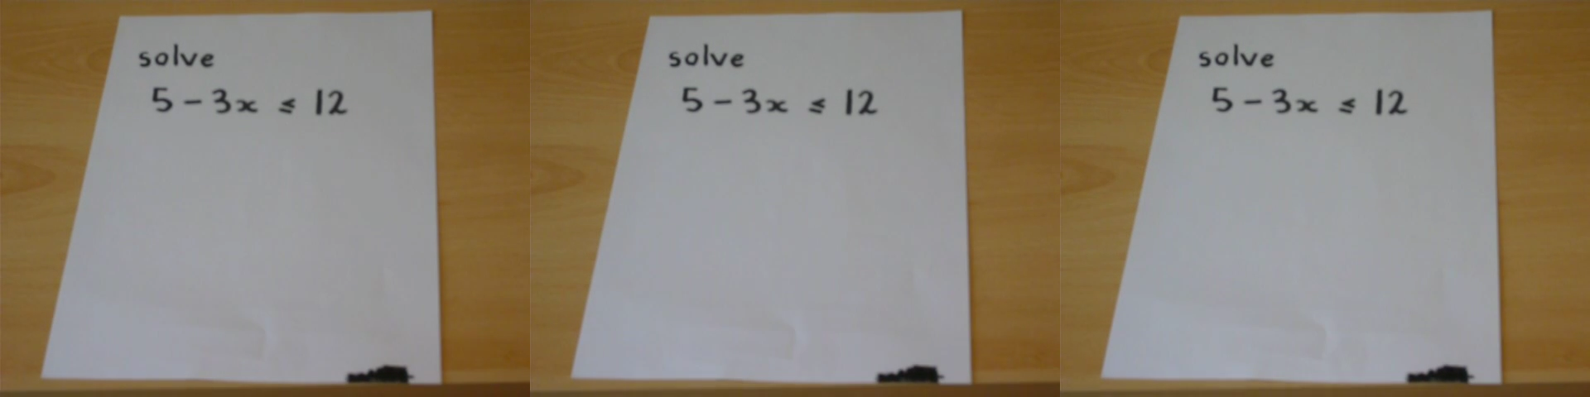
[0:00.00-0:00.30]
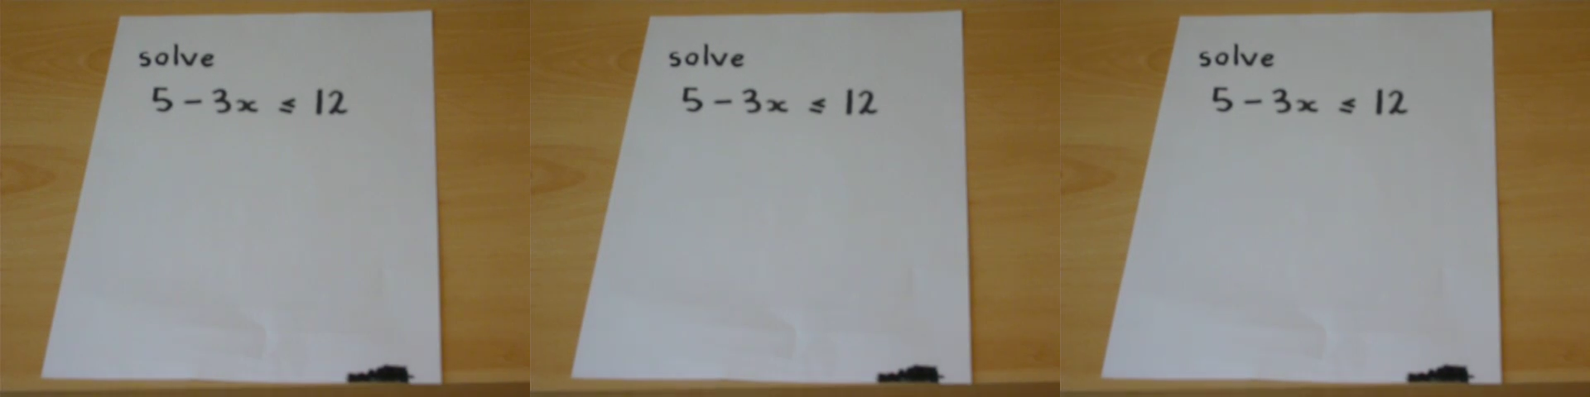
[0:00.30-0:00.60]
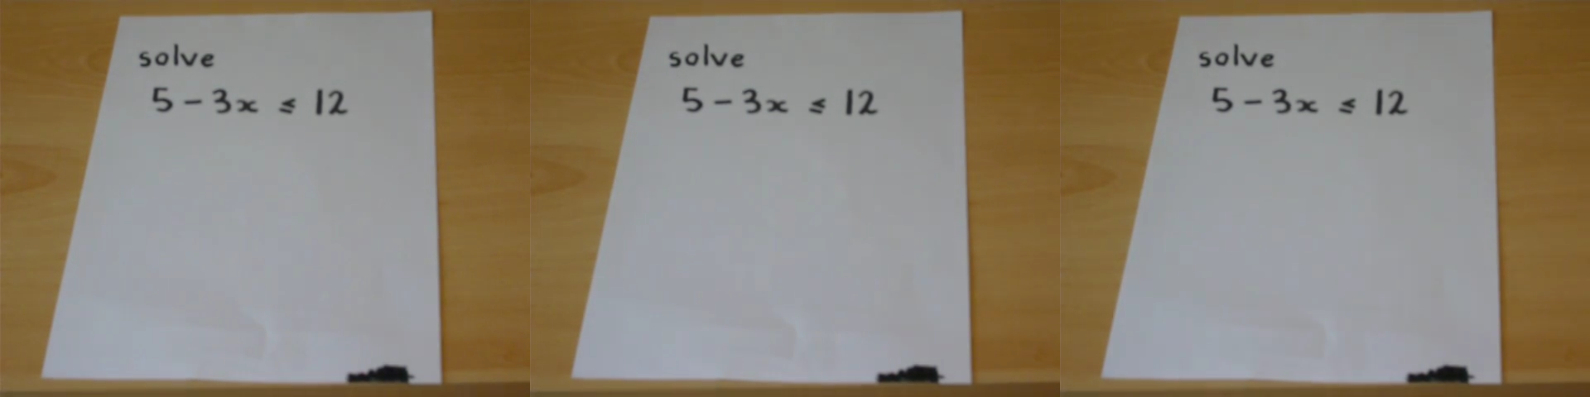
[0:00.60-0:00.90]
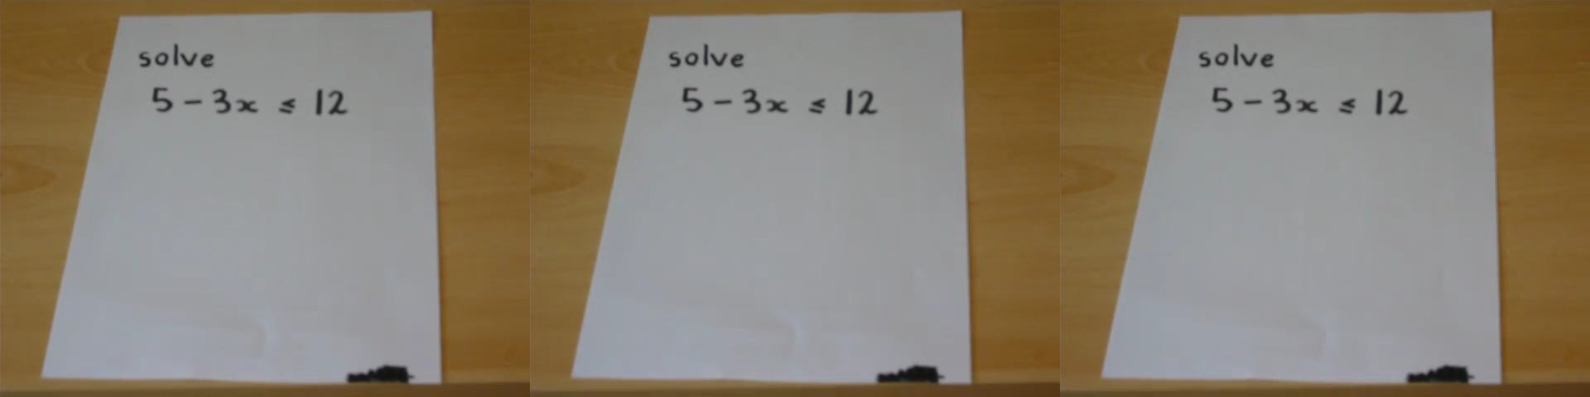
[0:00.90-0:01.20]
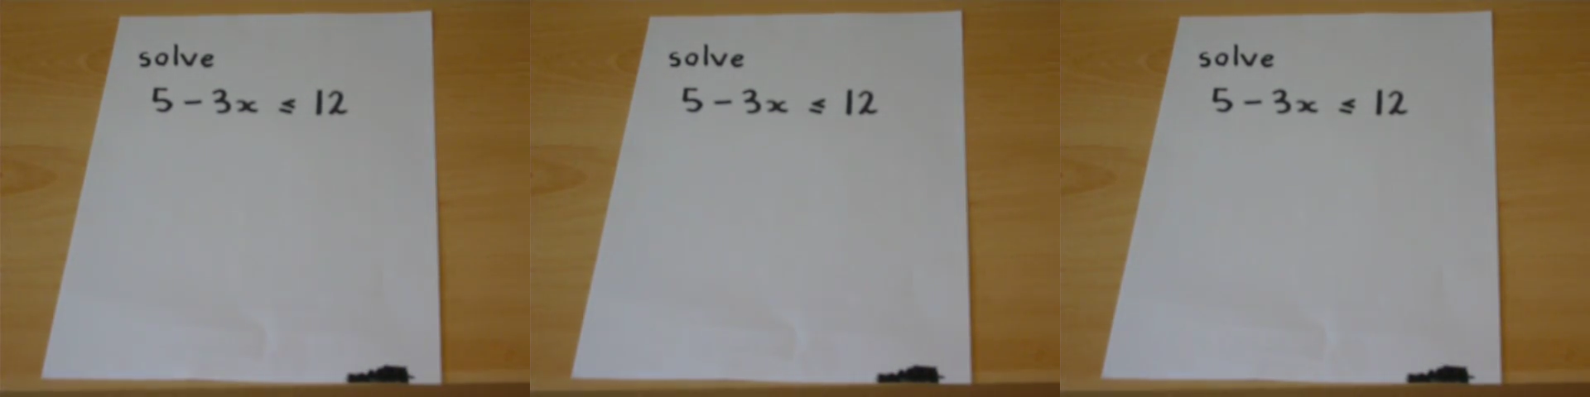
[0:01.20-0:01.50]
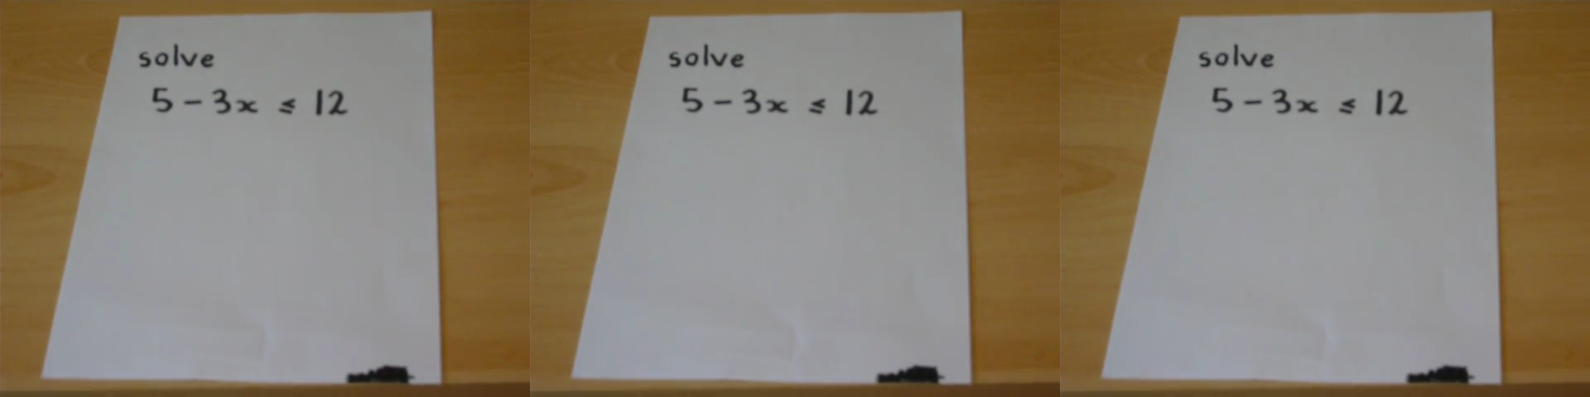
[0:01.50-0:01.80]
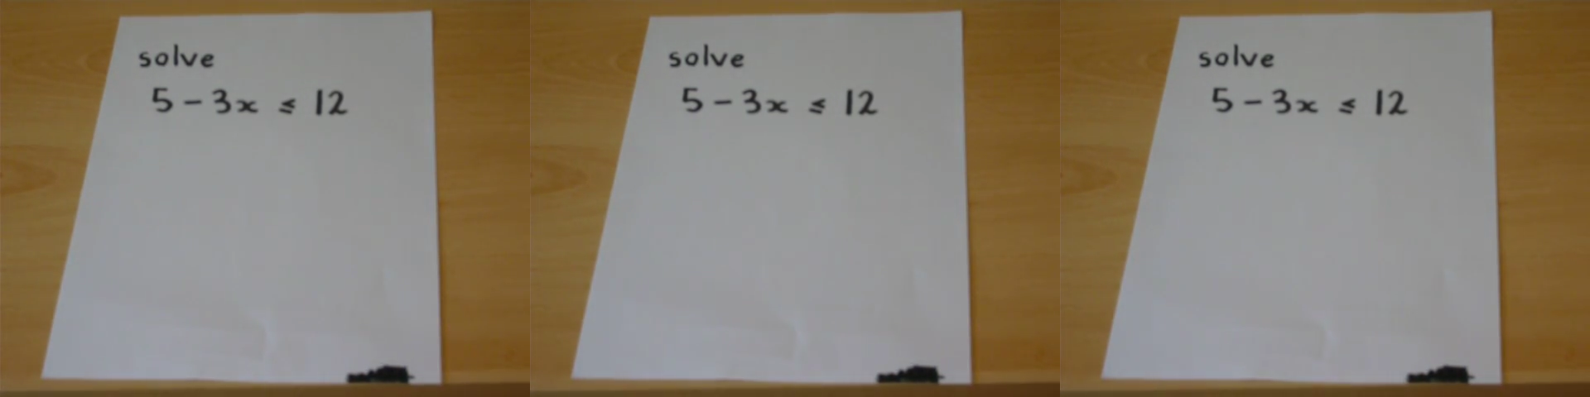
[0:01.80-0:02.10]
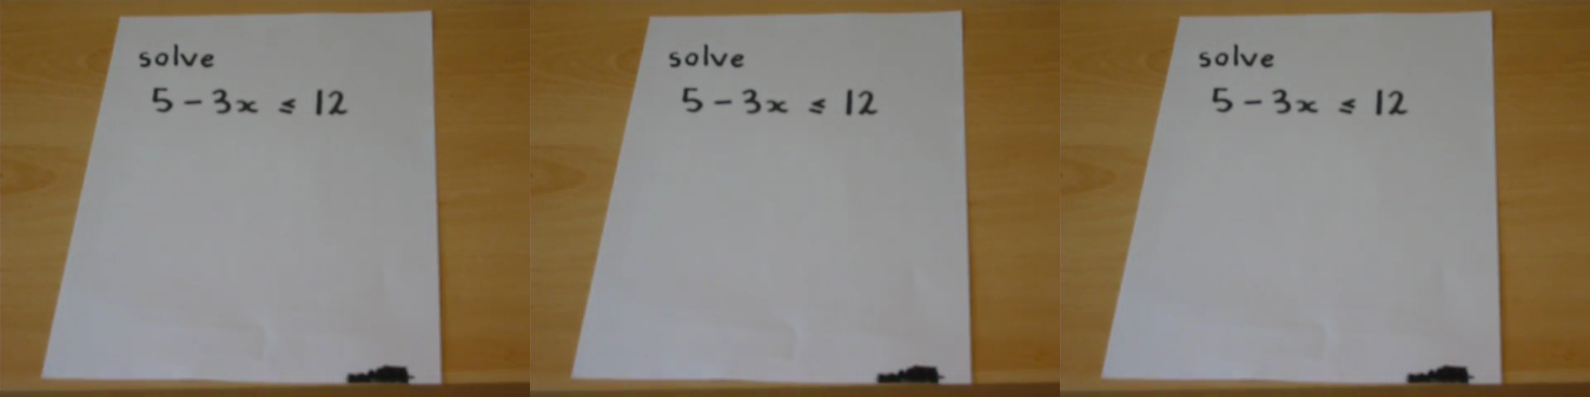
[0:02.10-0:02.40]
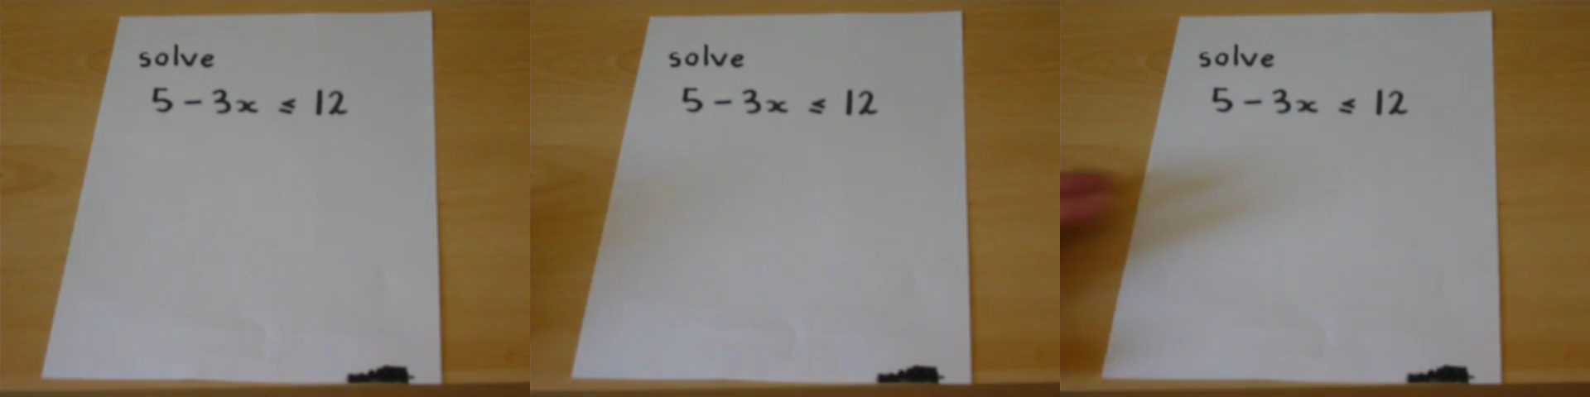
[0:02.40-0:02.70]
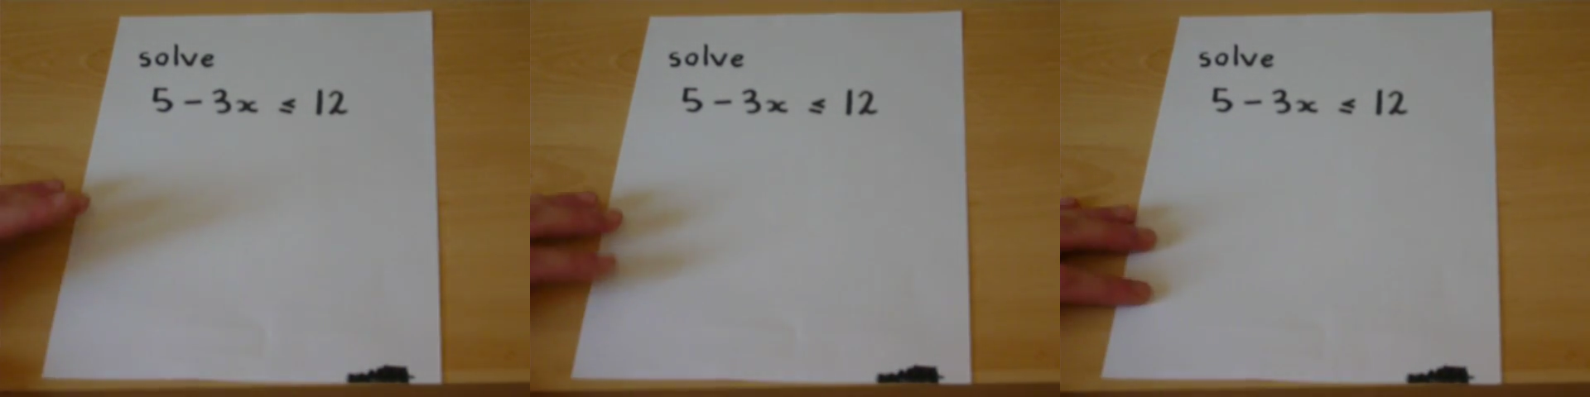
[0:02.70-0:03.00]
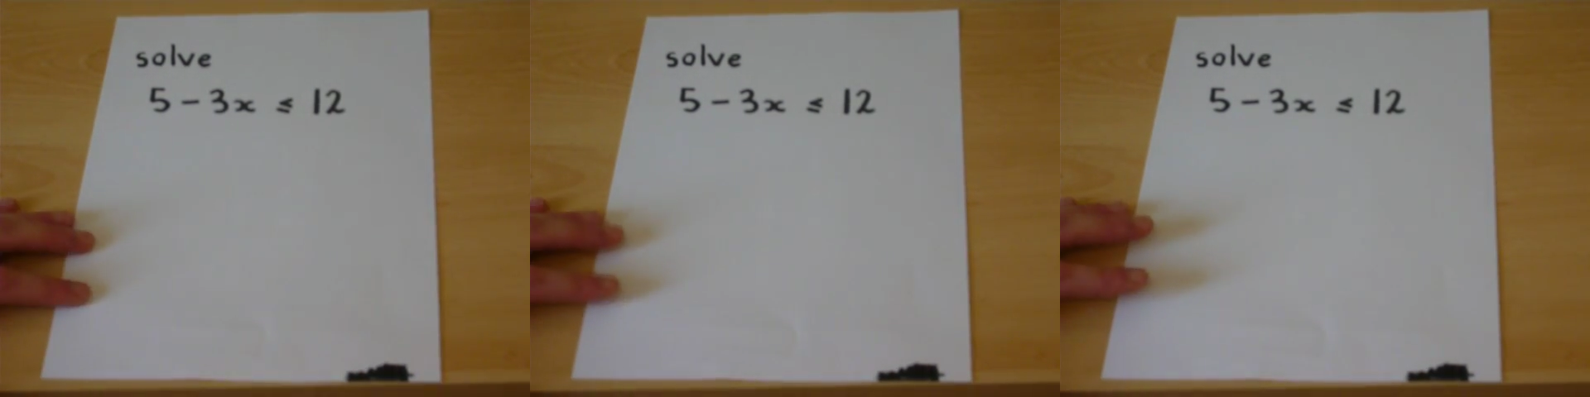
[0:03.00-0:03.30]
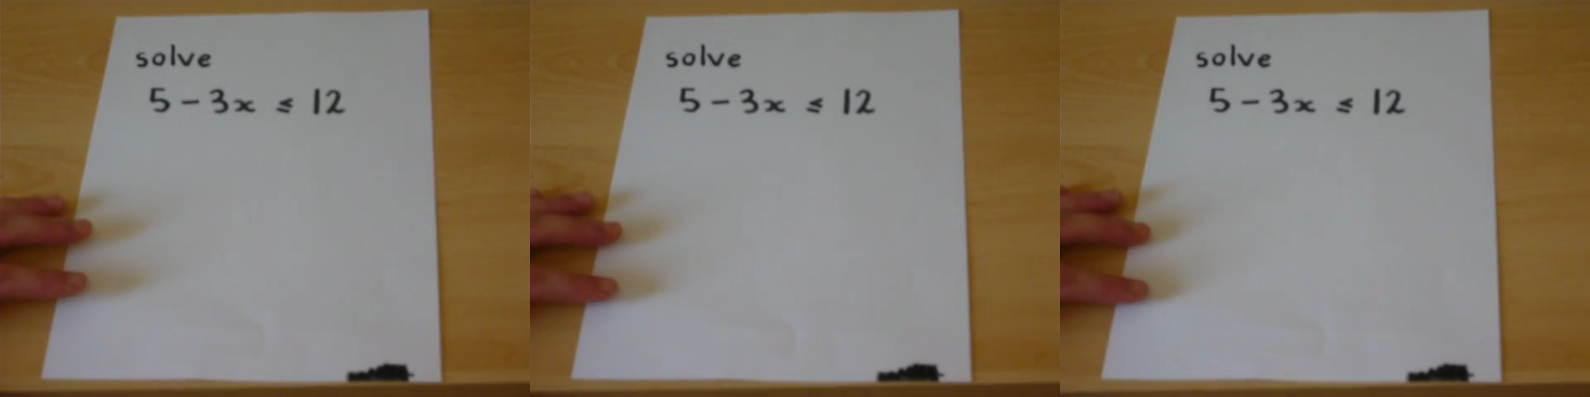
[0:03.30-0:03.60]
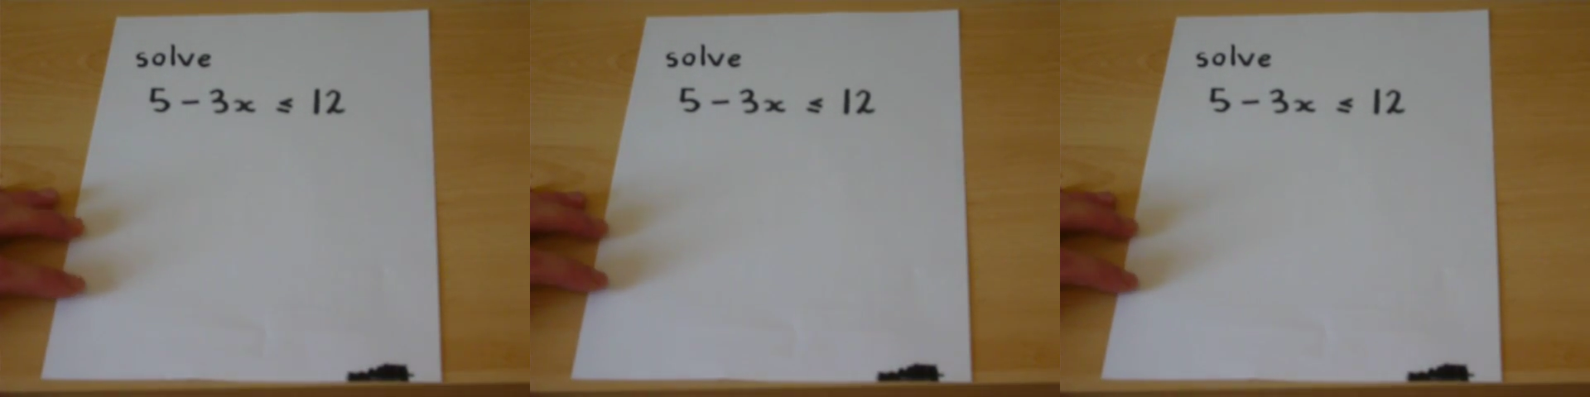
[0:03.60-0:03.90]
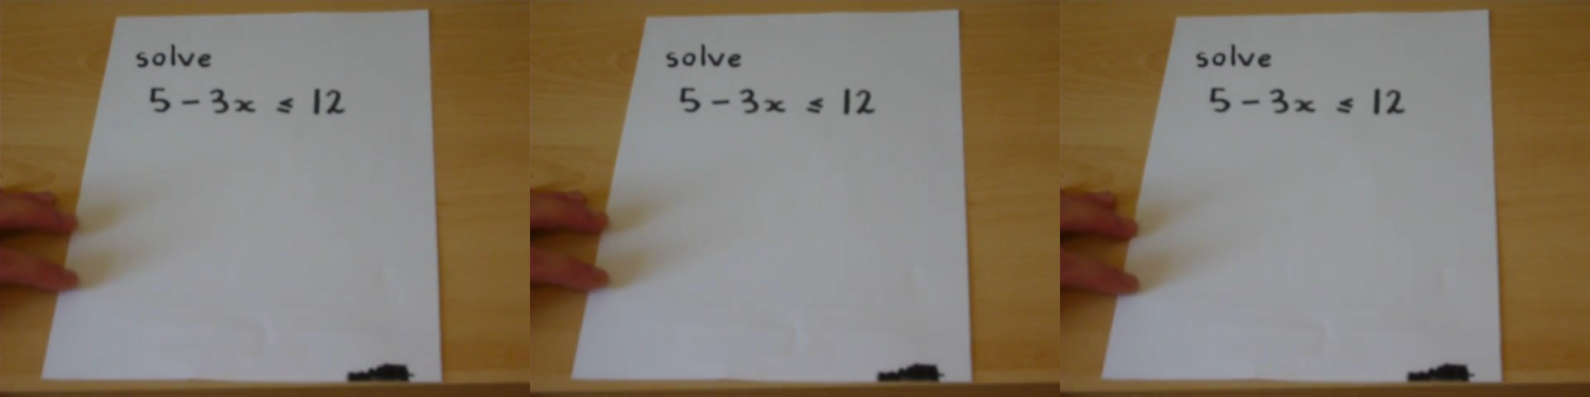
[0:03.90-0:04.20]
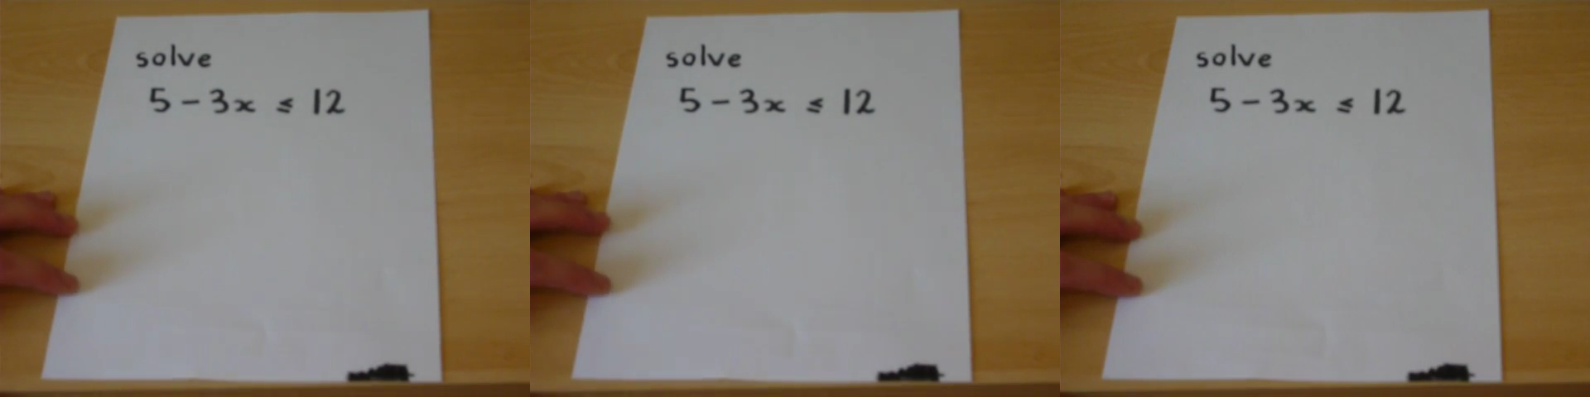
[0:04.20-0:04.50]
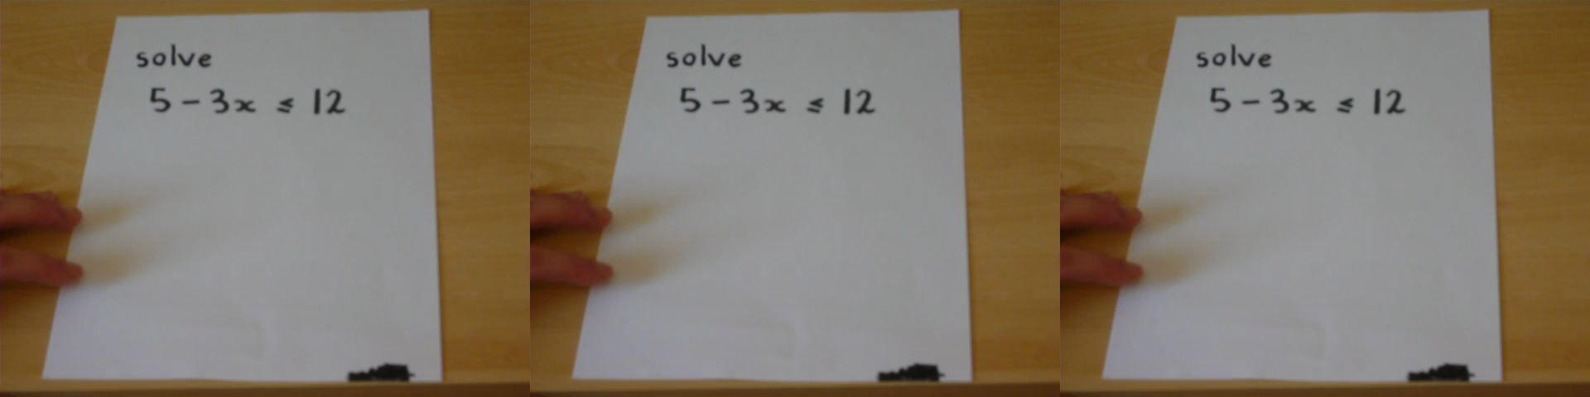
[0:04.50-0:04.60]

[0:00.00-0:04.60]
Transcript: Nobody's mouth can be seen.